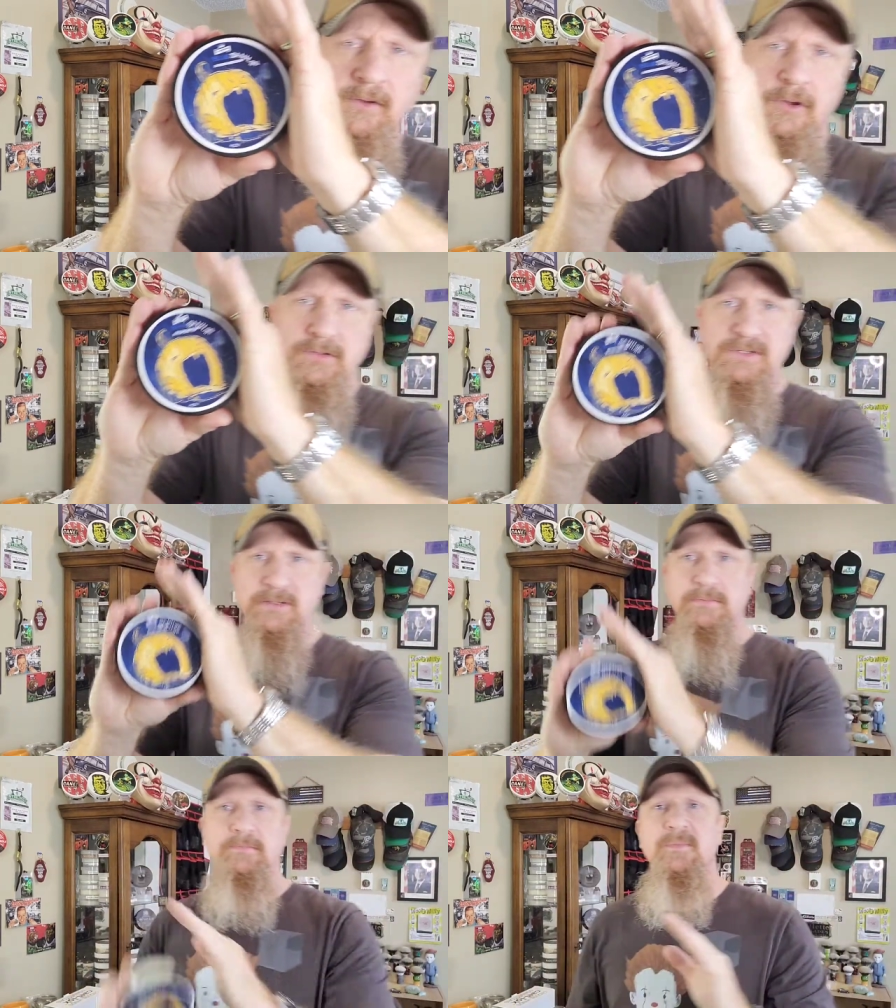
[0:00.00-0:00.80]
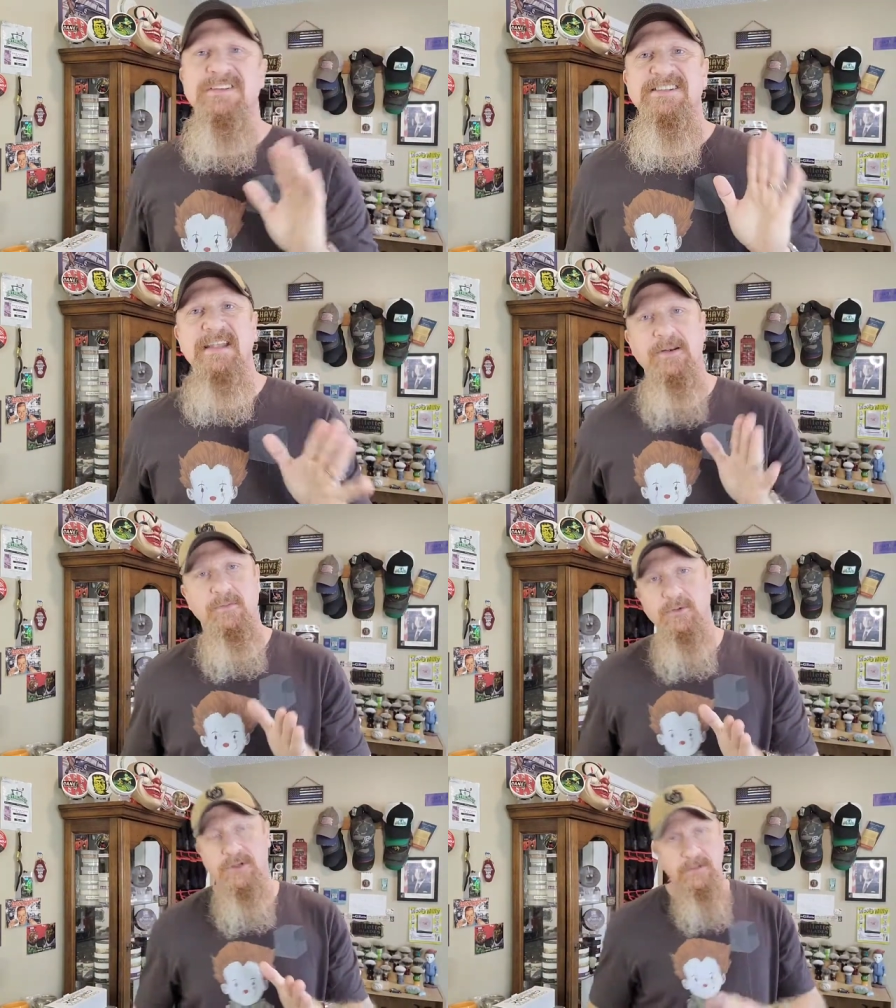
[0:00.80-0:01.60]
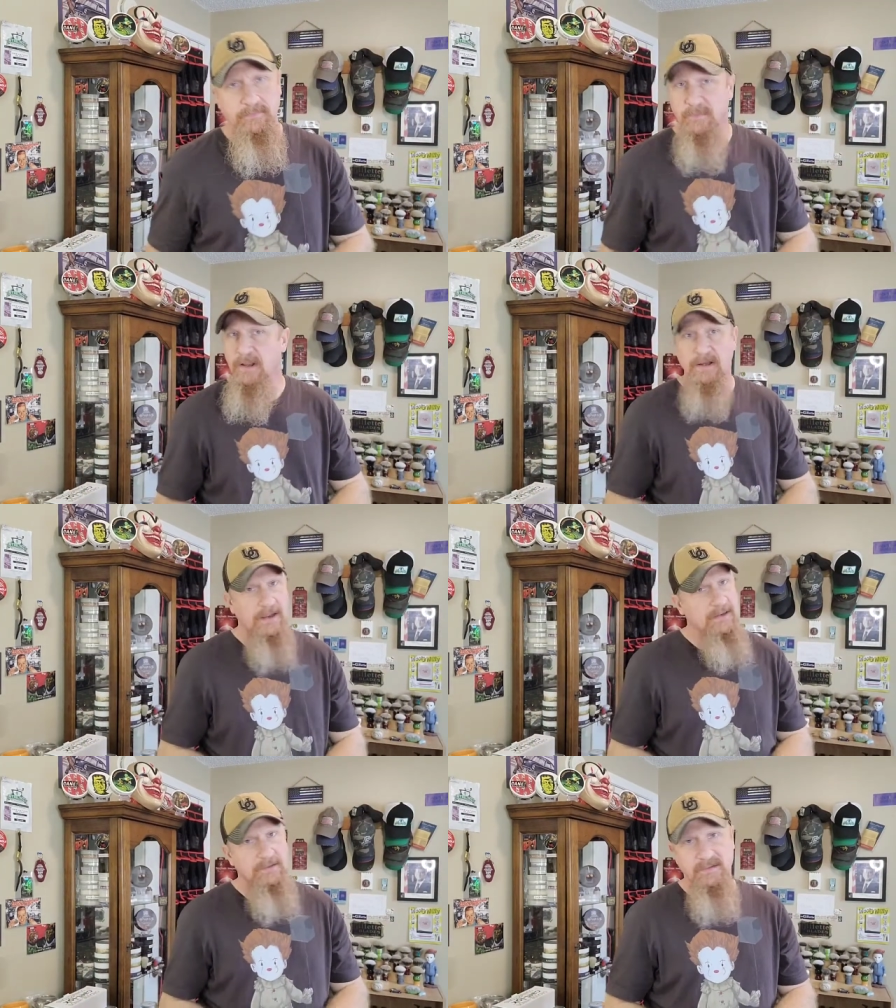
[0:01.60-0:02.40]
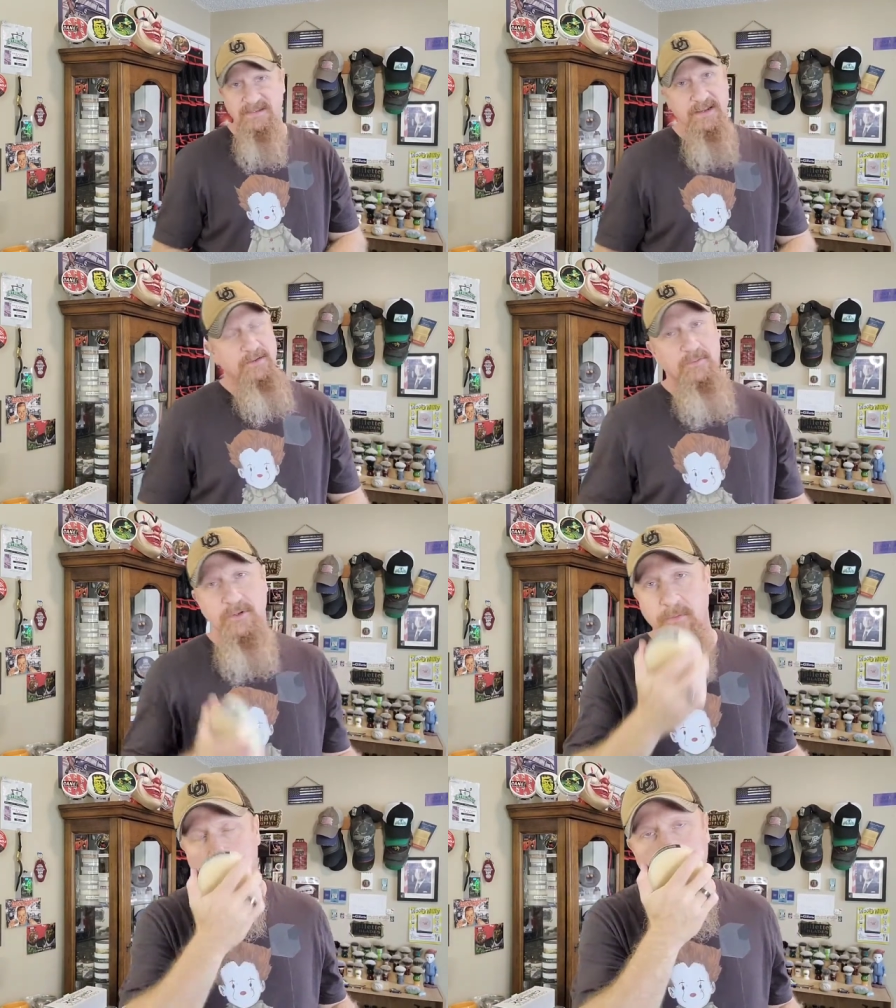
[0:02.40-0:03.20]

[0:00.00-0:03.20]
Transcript: Notes, sandalwood, and I get the sandalwood.